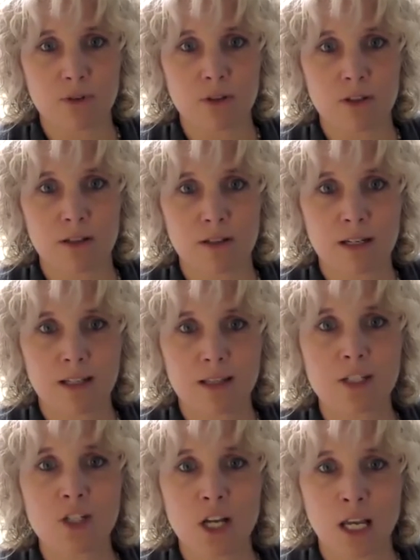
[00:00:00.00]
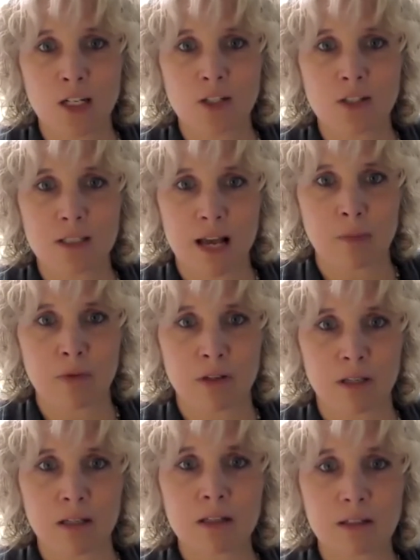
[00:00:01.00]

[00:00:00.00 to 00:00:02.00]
for the change that's happening.